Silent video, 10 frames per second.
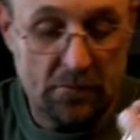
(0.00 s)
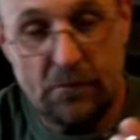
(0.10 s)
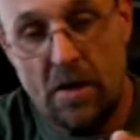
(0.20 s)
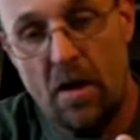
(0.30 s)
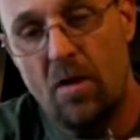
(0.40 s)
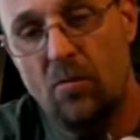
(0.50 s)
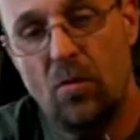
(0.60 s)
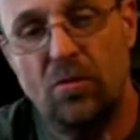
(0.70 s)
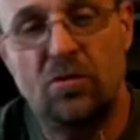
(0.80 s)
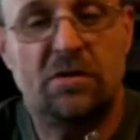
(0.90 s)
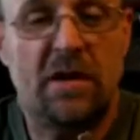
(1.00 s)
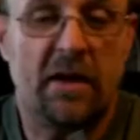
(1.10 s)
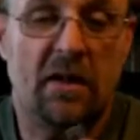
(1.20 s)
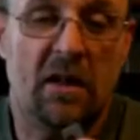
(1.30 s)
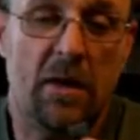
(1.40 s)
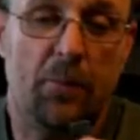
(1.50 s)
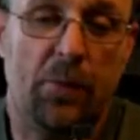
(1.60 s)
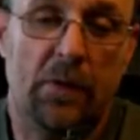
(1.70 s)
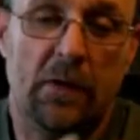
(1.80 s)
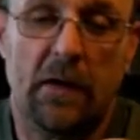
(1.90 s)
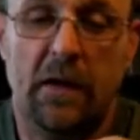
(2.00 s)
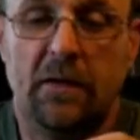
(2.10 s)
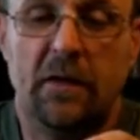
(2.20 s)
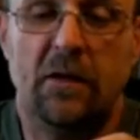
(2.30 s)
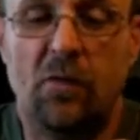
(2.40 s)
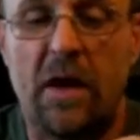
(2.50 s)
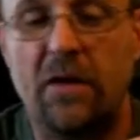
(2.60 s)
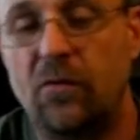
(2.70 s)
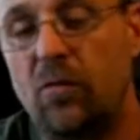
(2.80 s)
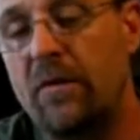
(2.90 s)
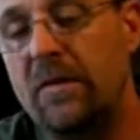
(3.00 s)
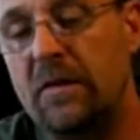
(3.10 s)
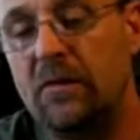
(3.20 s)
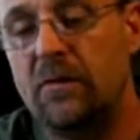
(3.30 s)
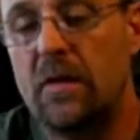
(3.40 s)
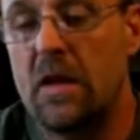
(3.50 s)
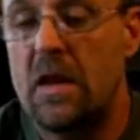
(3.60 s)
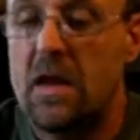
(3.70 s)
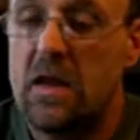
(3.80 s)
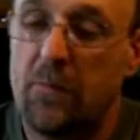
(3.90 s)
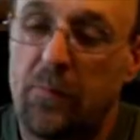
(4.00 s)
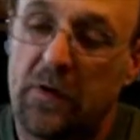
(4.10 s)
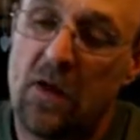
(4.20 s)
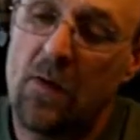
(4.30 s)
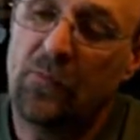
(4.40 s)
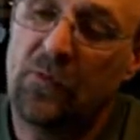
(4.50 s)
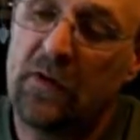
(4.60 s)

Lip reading: what would you say, clip and the raised rivets, it becomes an